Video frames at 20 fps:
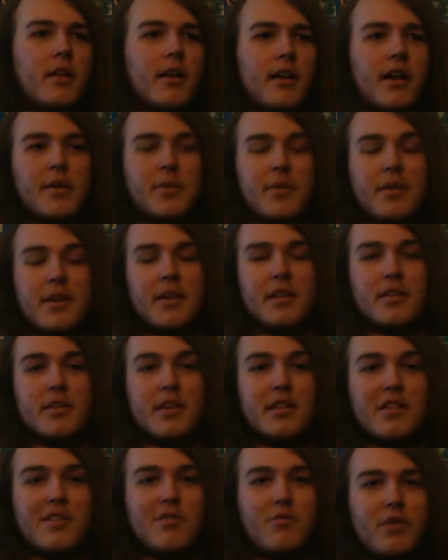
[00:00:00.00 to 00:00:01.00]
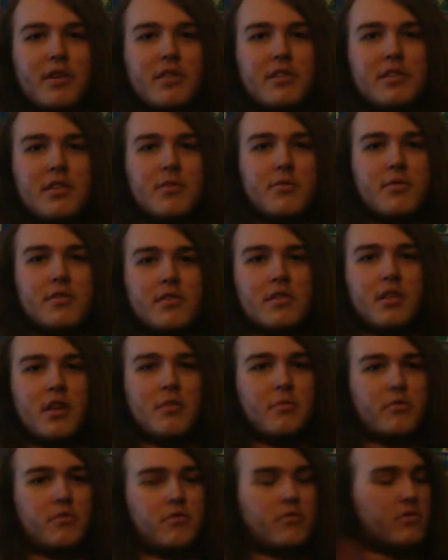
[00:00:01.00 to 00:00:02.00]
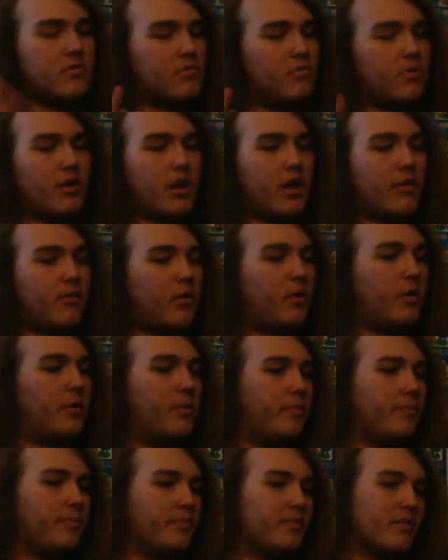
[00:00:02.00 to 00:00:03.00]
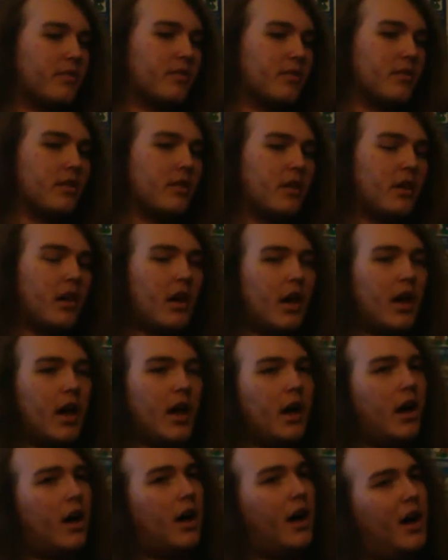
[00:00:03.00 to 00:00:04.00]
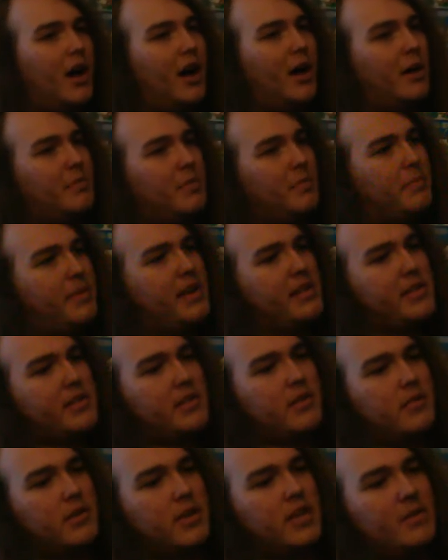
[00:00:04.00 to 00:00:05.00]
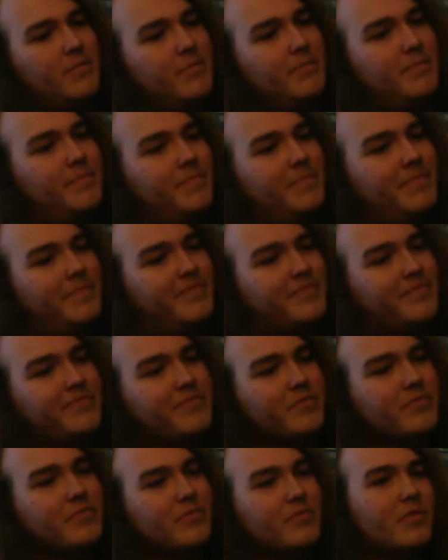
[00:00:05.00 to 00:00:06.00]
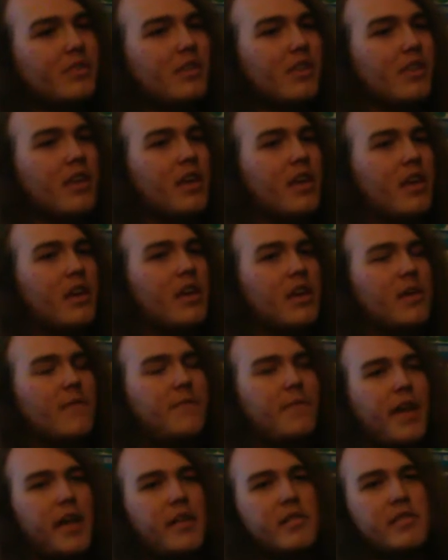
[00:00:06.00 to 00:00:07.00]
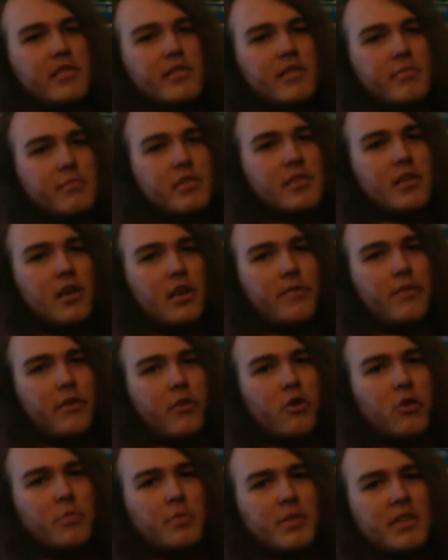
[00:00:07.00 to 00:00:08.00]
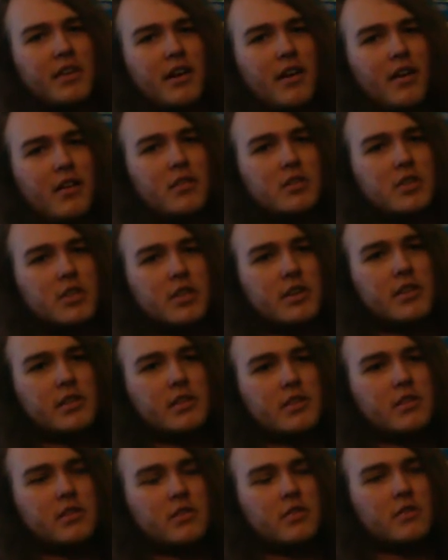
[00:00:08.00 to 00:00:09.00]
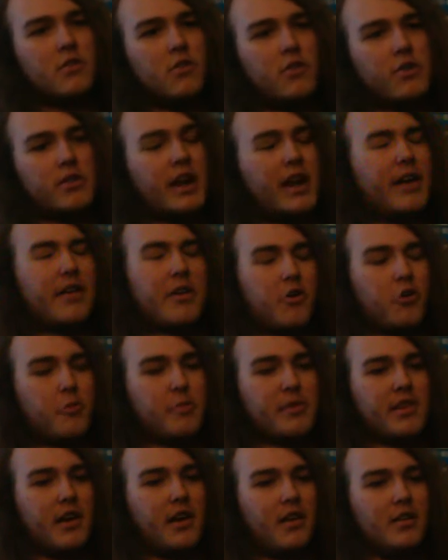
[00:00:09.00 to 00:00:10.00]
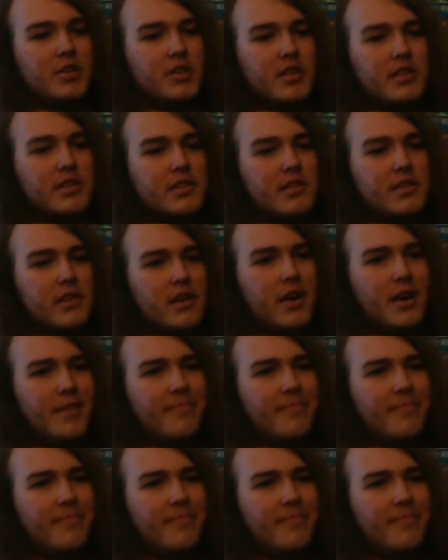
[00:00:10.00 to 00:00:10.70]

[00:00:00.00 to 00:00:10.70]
I think that's the right sequence of numbers, whatever. But basically, he fancies himself a herpetologist, or not a herpetologist.